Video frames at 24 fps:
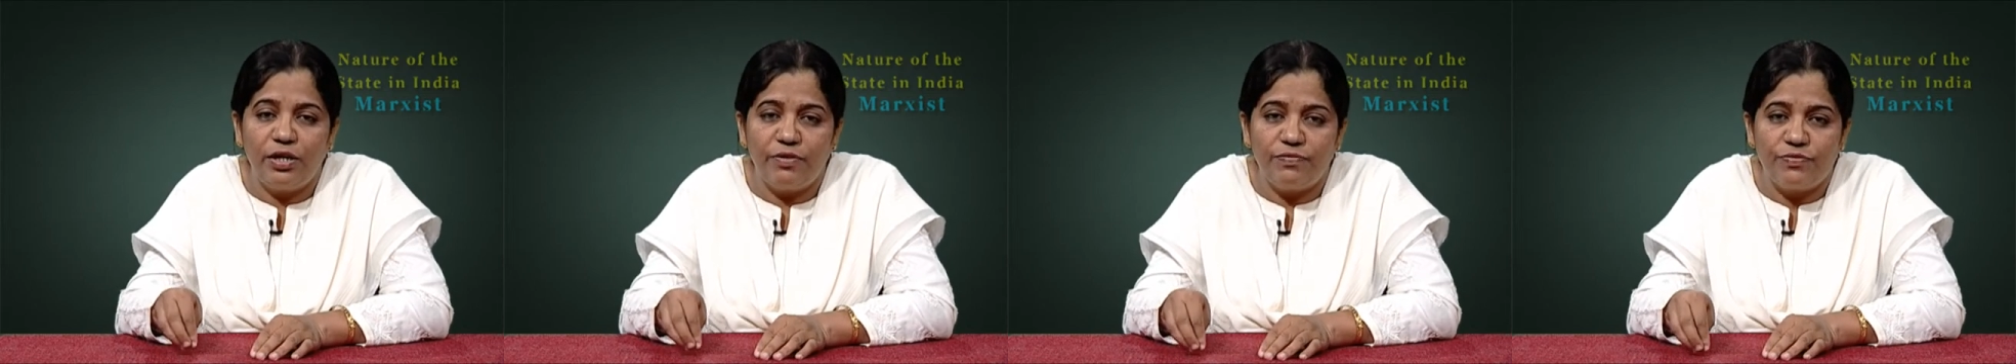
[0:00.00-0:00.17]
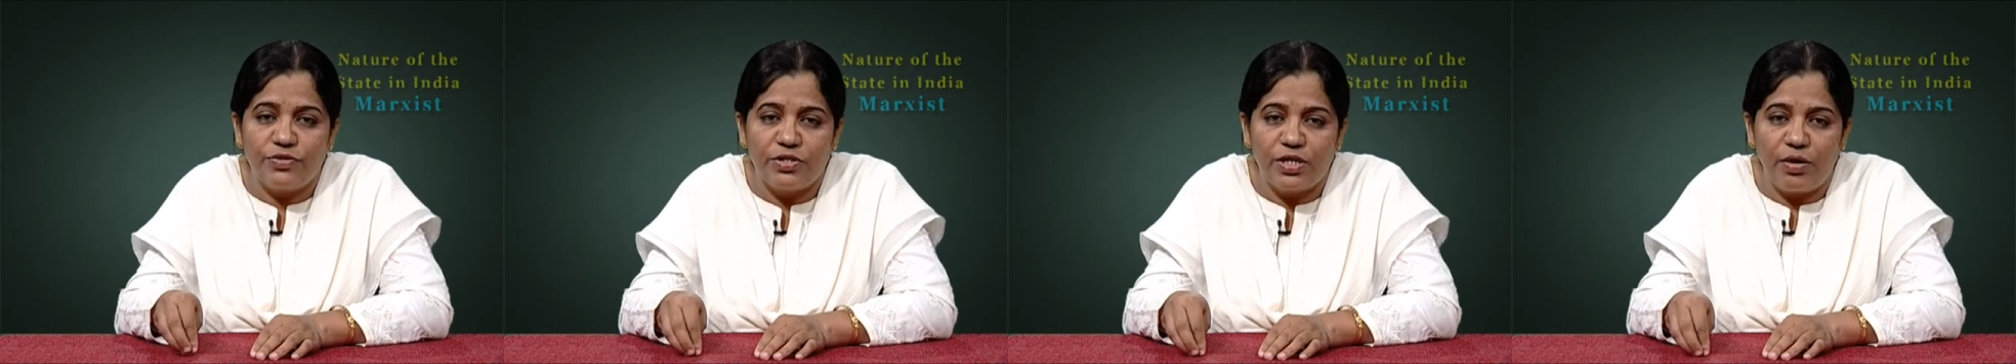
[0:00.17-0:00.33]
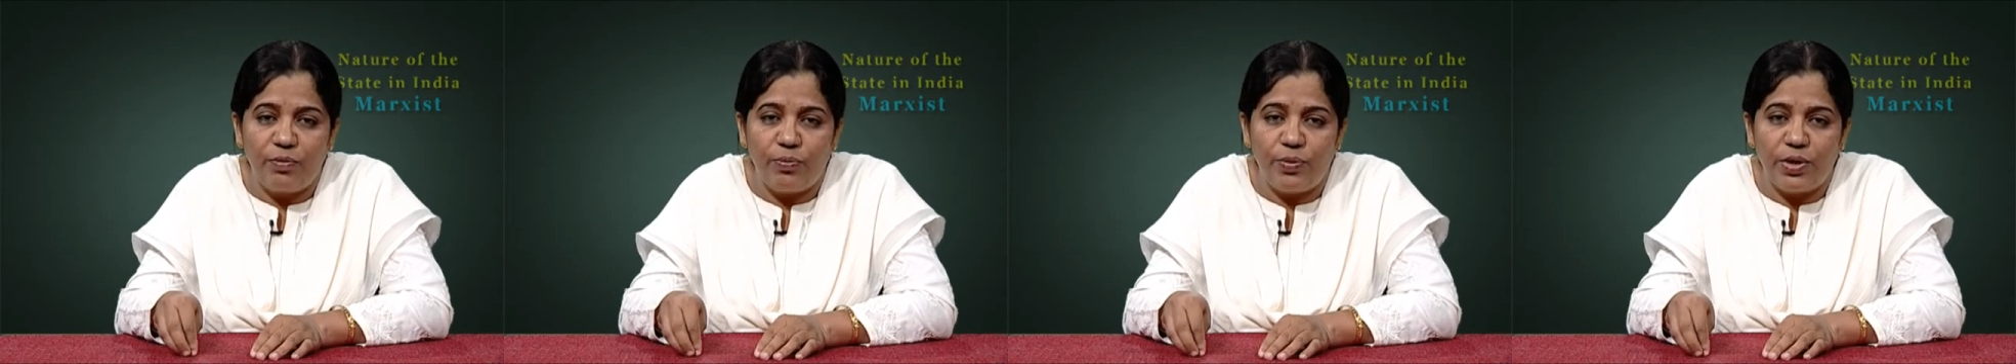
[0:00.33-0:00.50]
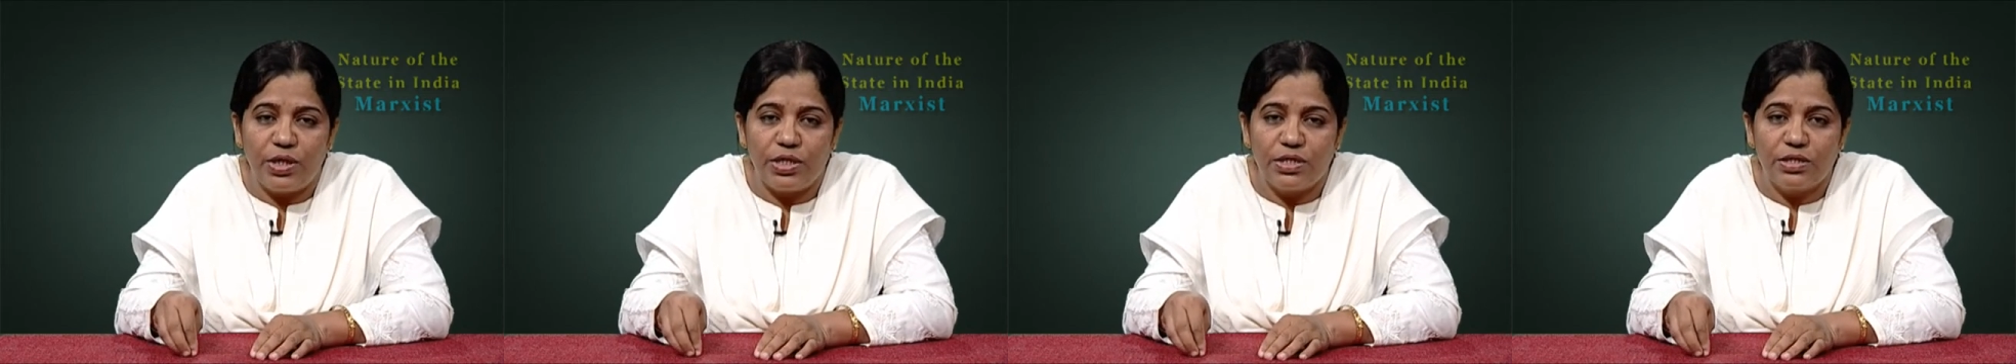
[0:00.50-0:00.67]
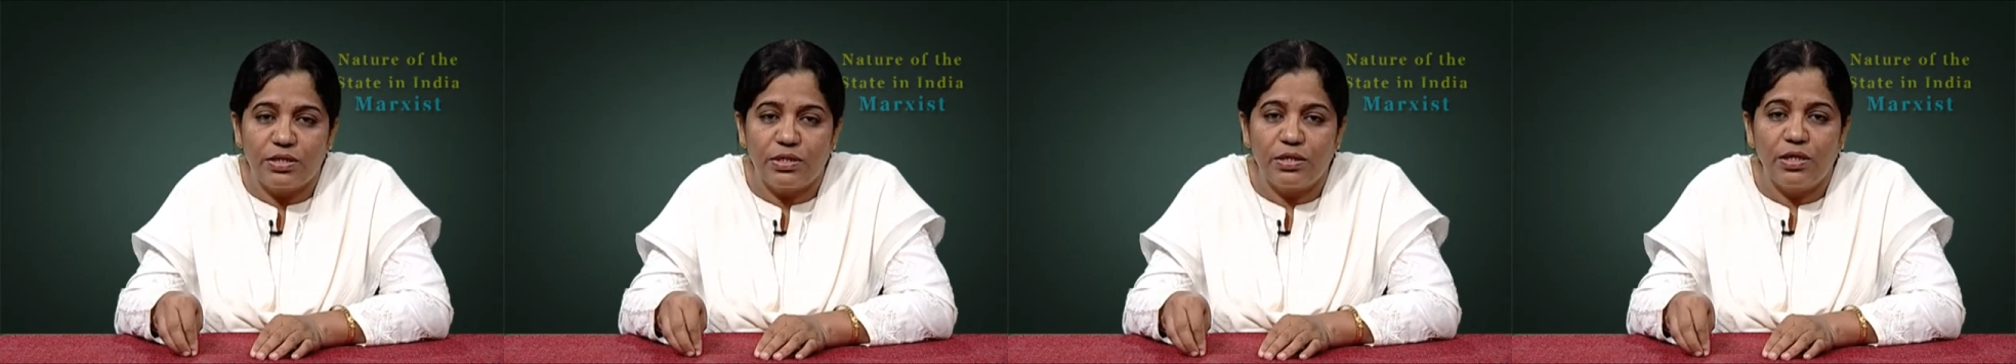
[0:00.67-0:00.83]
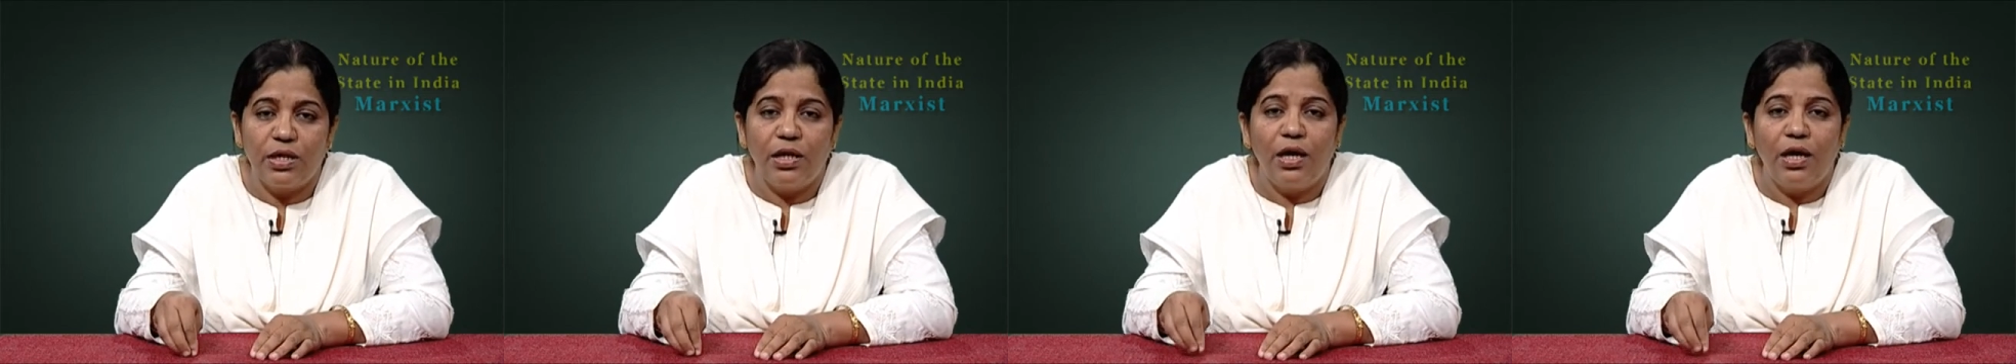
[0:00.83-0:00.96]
Service